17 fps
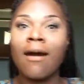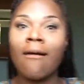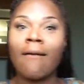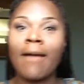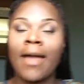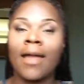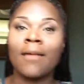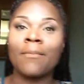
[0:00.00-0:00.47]

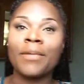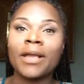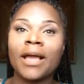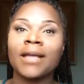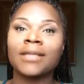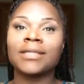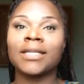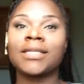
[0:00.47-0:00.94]
okay?
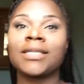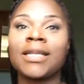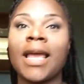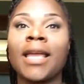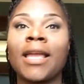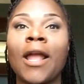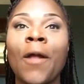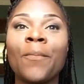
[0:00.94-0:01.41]
Because it's
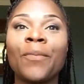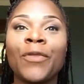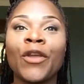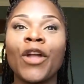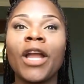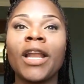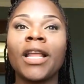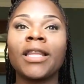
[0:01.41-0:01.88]
like
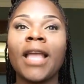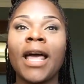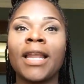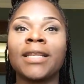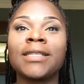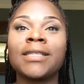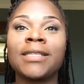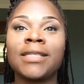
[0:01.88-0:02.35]
you're gonna
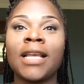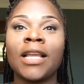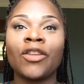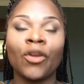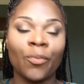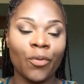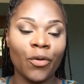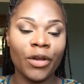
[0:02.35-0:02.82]
let it
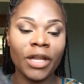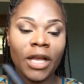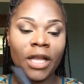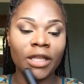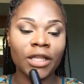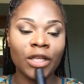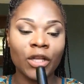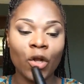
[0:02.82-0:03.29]
sit. You're
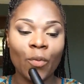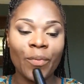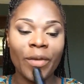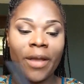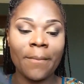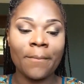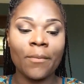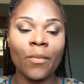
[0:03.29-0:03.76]
putting a little
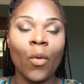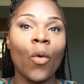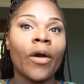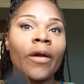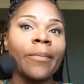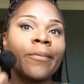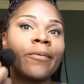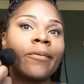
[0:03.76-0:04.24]
bit
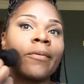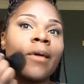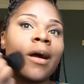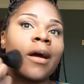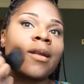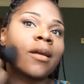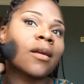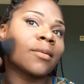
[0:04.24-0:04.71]
more
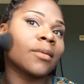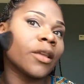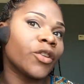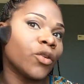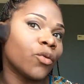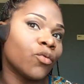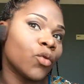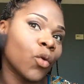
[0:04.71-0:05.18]
product
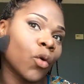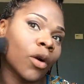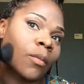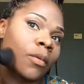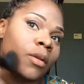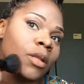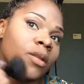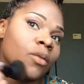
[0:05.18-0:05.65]
than you
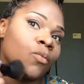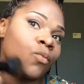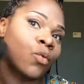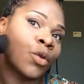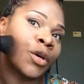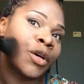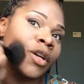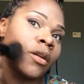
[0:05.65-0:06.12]
normally
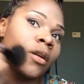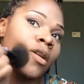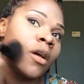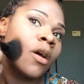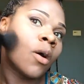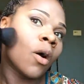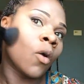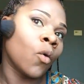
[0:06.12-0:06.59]
would
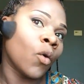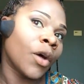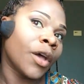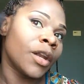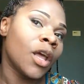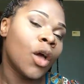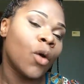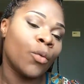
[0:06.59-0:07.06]

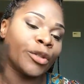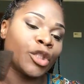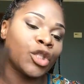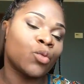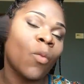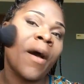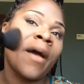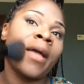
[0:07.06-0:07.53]
on,
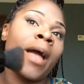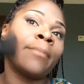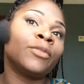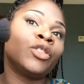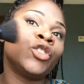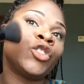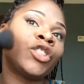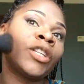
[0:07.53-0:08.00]
which is why
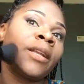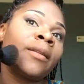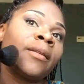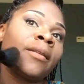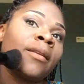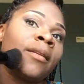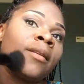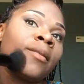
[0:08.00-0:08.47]
I'm
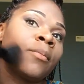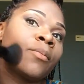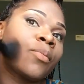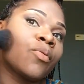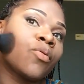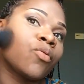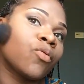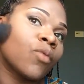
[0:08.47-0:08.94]
gently
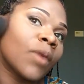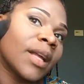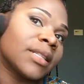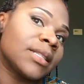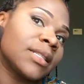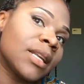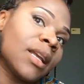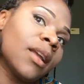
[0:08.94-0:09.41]

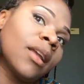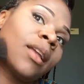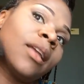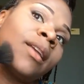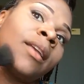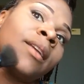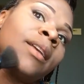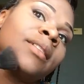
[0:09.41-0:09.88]

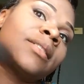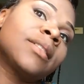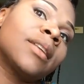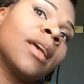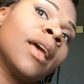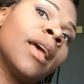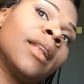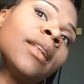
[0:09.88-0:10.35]
pressing
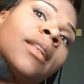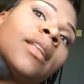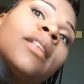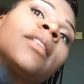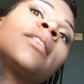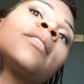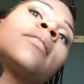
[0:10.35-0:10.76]
it and